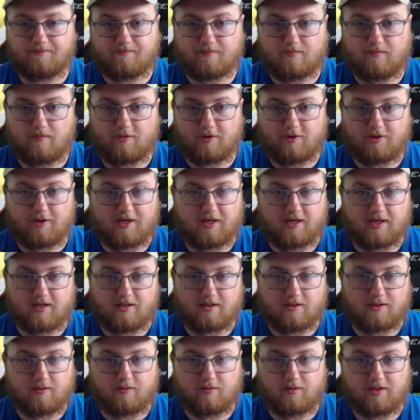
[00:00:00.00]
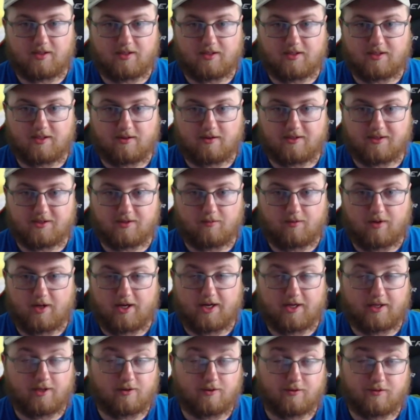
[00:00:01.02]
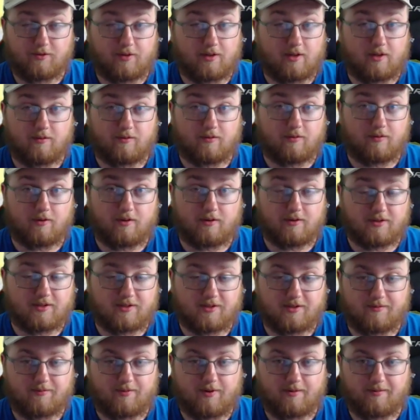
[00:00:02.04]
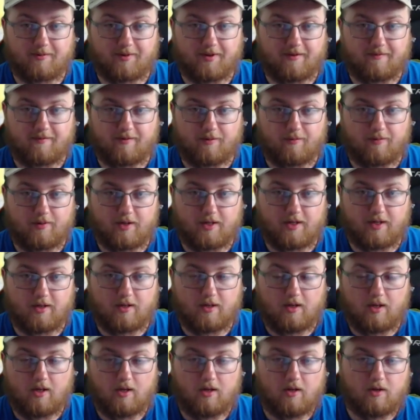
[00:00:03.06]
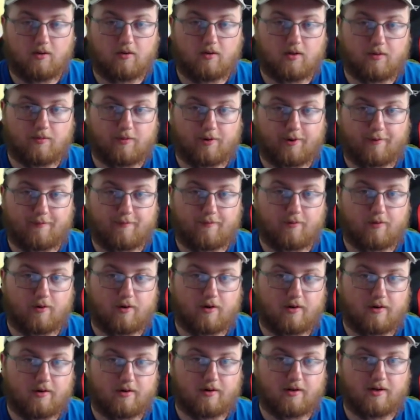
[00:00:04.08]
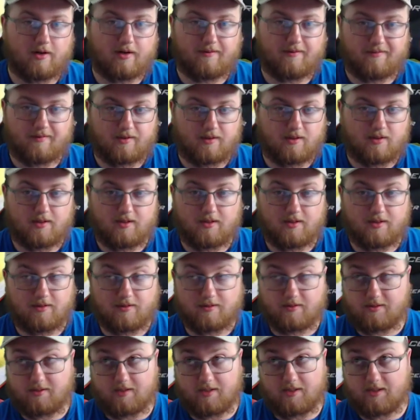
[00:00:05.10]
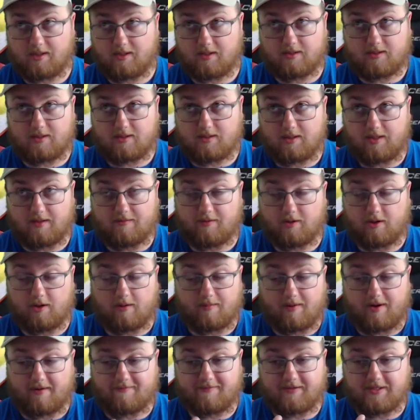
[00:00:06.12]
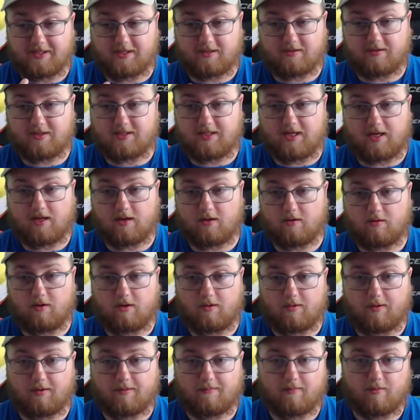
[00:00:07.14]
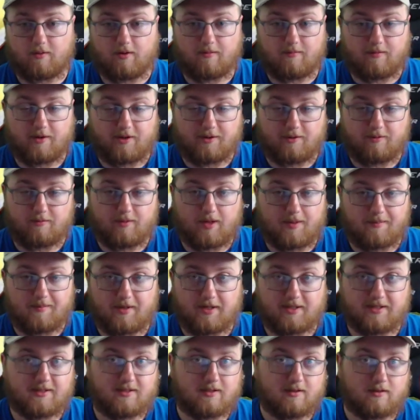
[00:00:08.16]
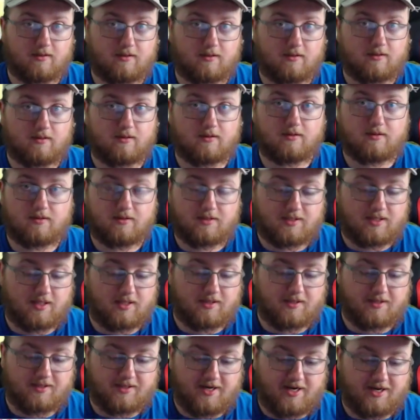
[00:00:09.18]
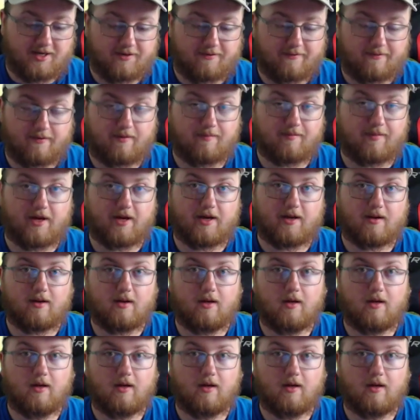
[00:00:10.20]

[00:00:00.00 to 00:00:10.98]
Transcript: I'm going to get too in detail as to why I usually don't do those because it'll probably give it away who I work for. Even though I'm not physically saying who I work for, I'm going to do my best to stay detached from that.